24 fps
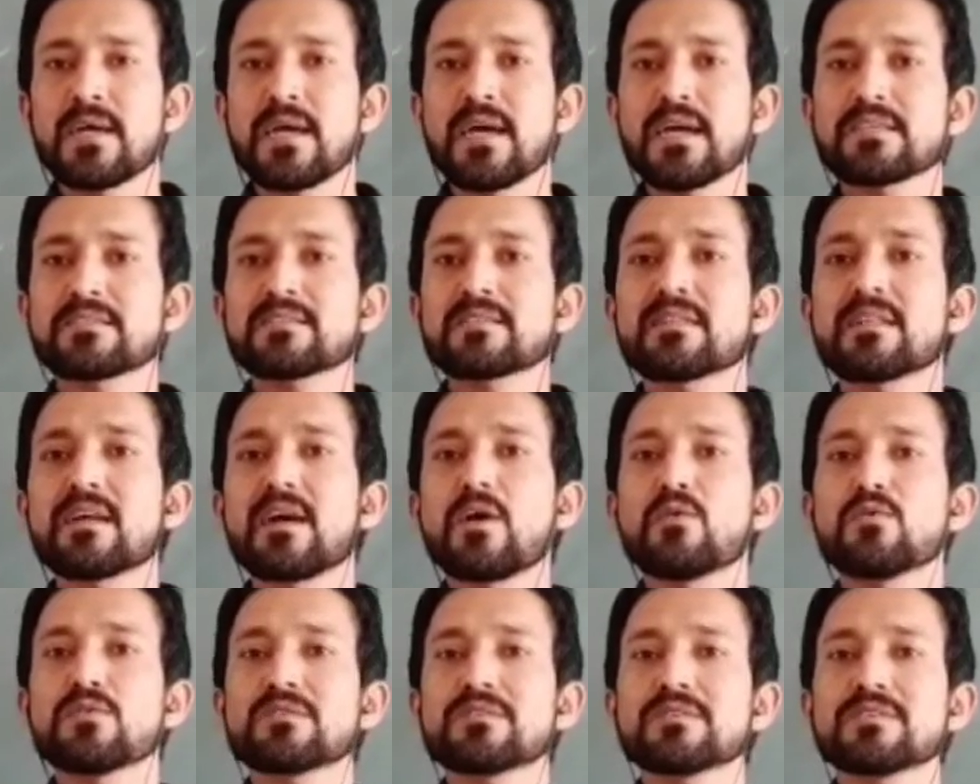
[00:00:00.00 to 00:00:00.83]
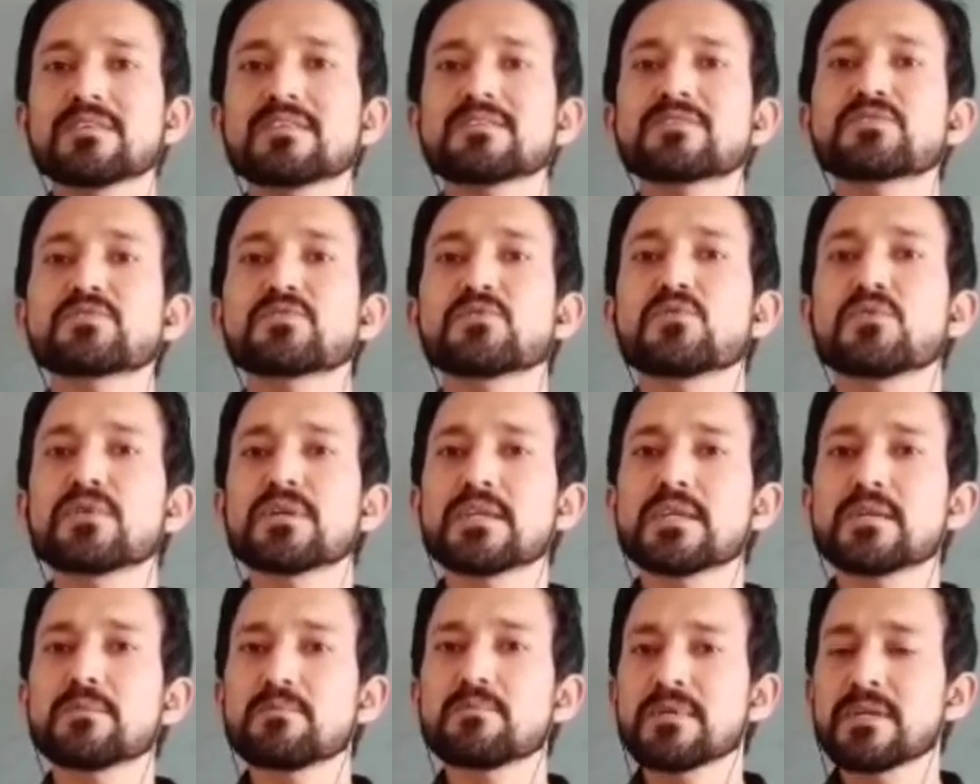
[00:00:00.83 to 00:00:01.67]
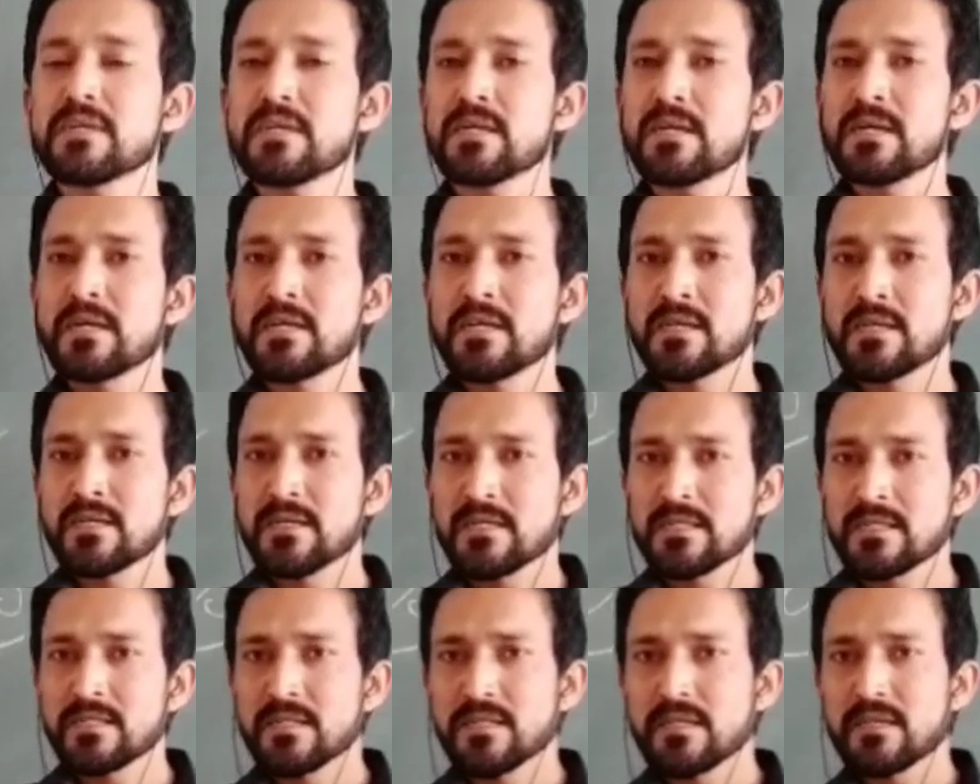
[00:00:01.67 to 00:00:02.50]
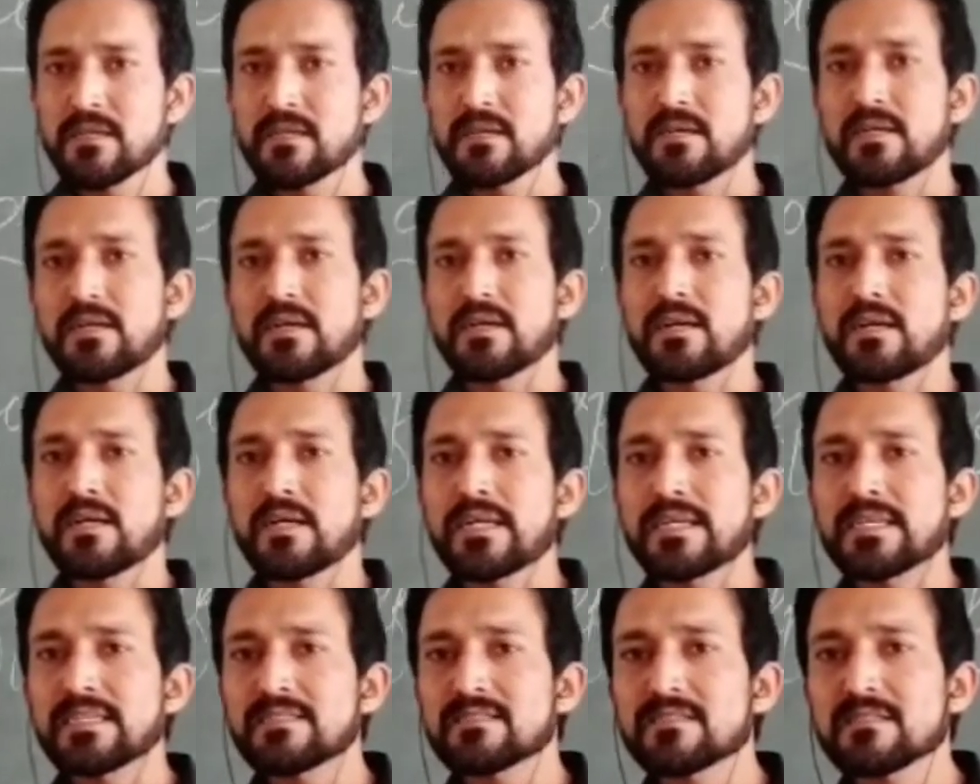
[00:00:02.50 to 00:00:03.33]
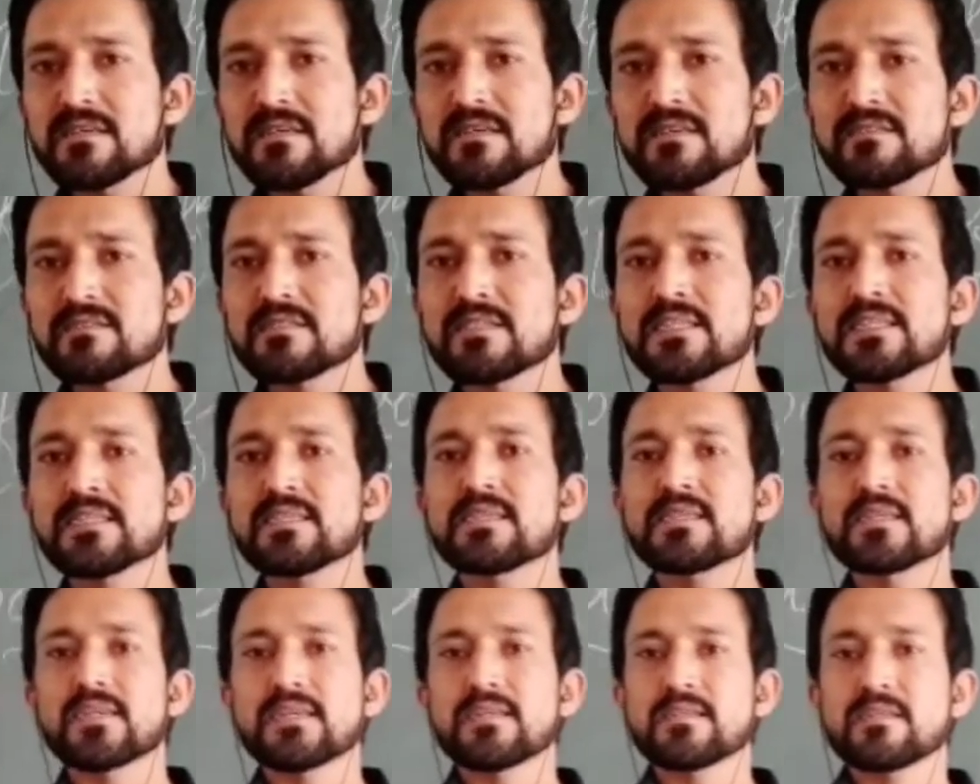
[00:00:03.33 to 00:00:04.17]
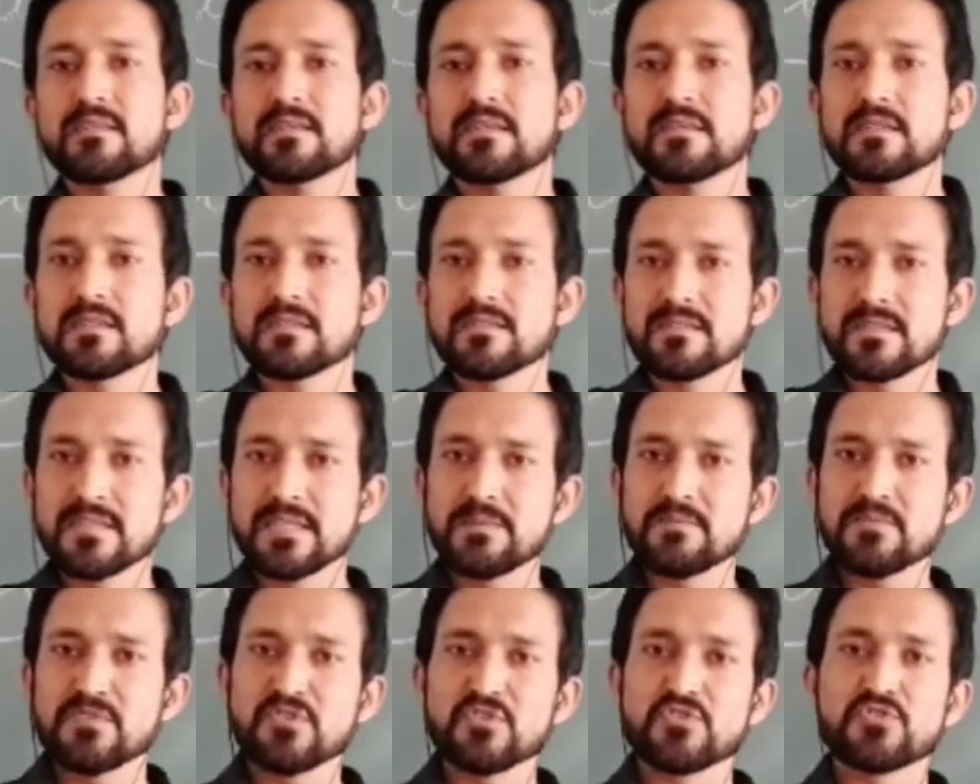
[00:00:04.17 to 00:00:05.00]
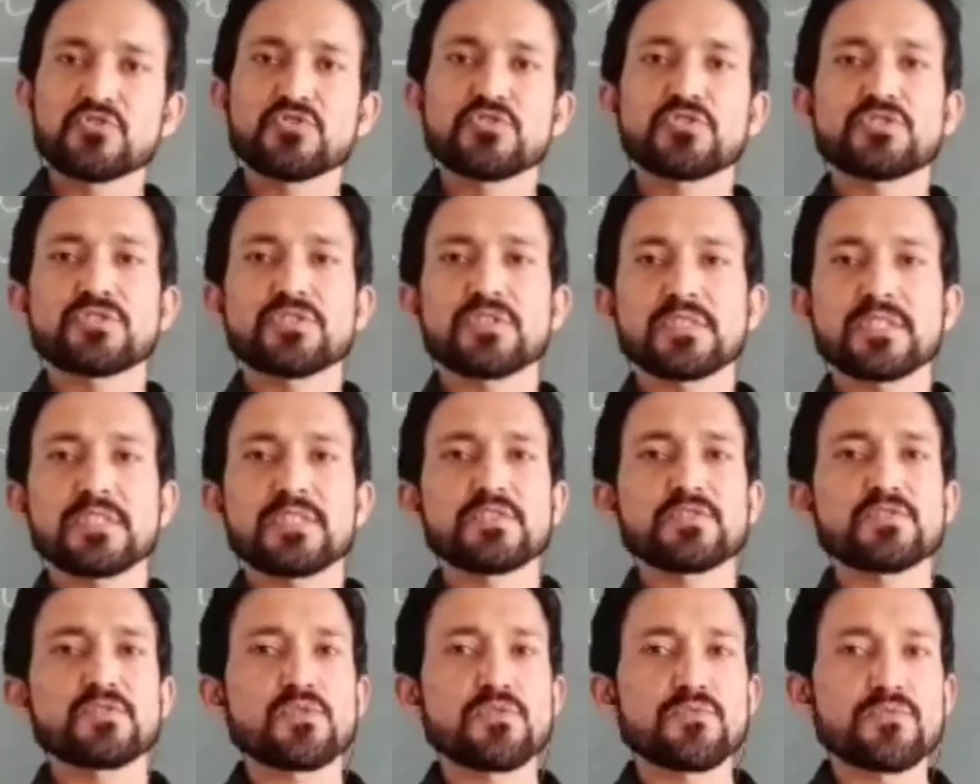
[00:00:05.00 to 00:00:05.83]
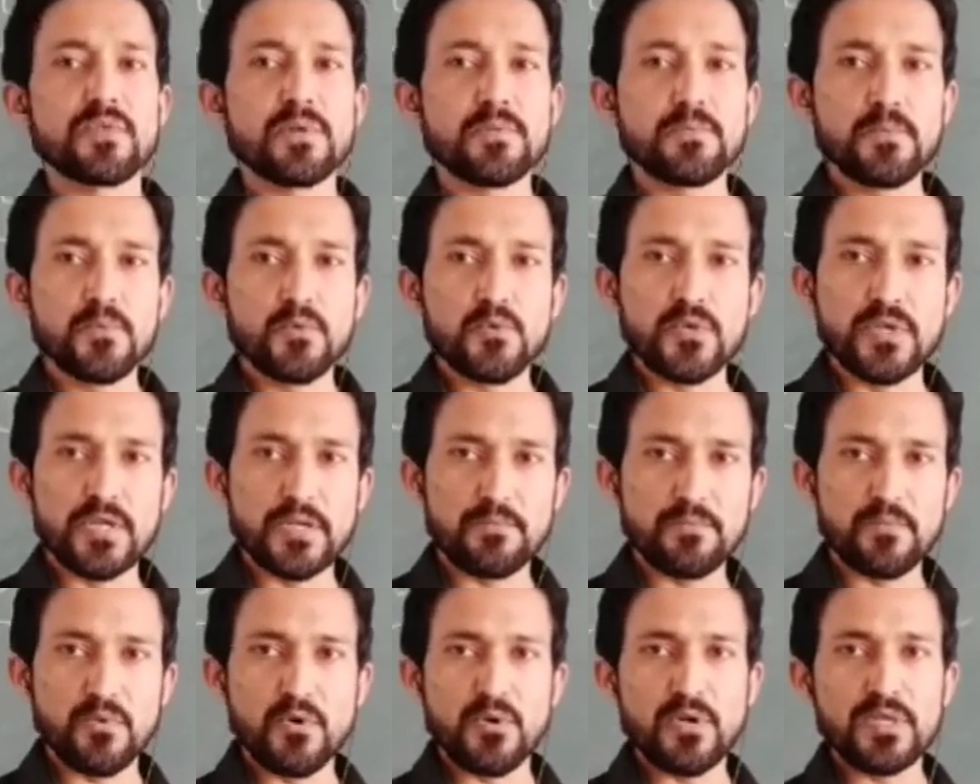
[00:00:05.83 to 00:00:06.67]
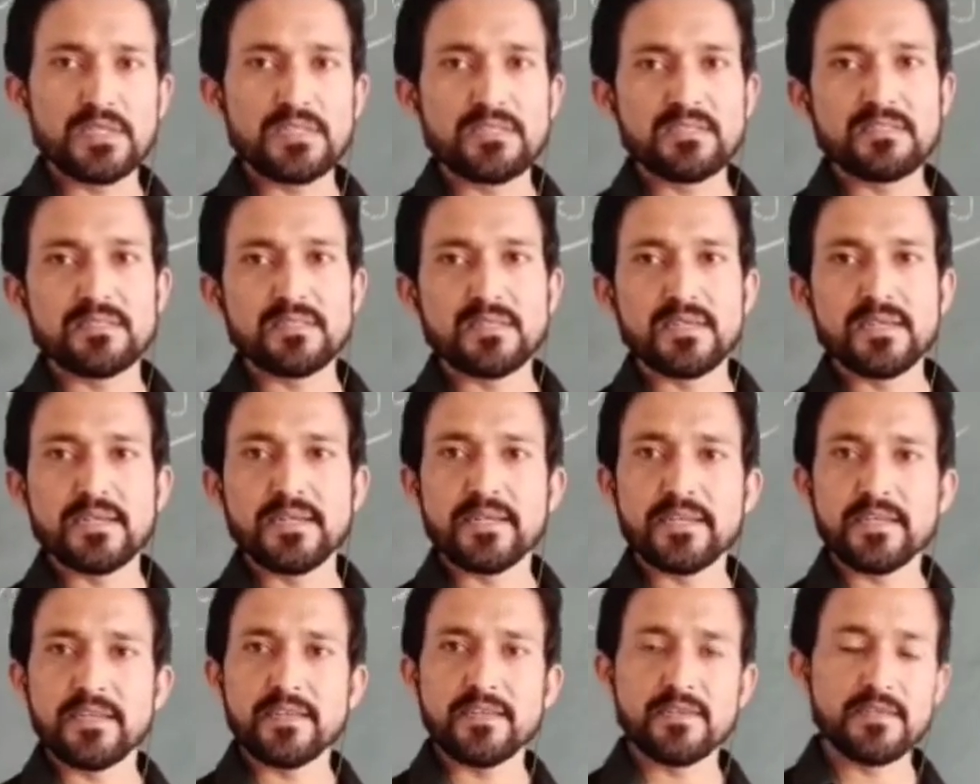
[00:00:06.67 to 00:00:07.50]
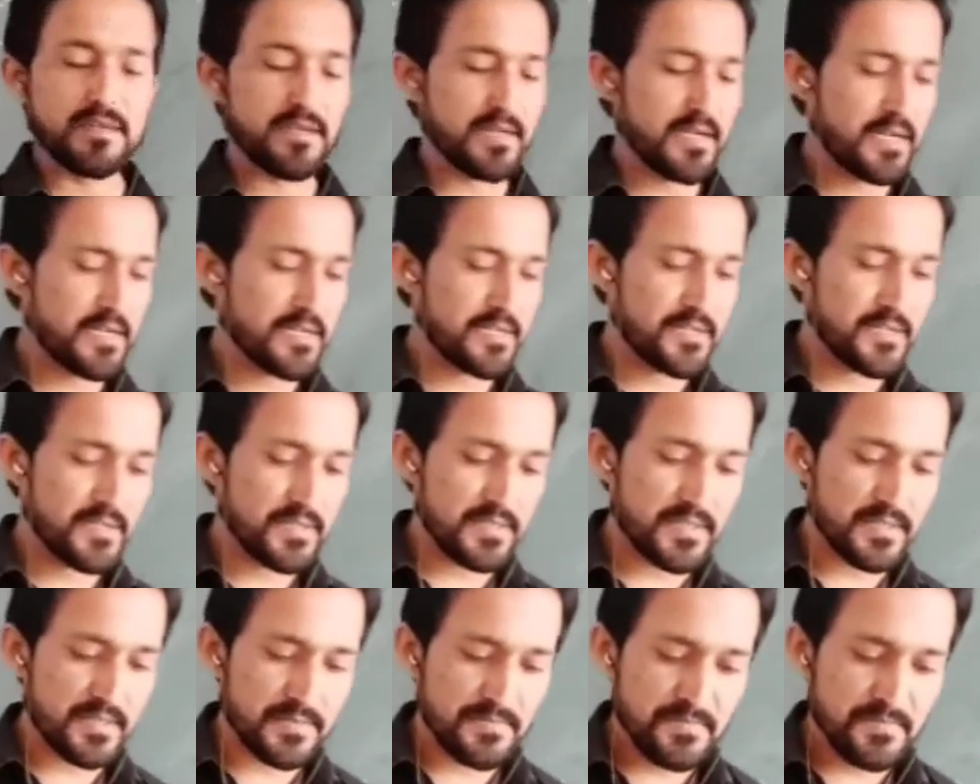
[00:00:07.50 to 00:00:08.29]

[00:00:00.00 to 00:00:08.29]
As cloud, there is no aim. It runs here and there. Same situation is of the poet. Poet is running here and there.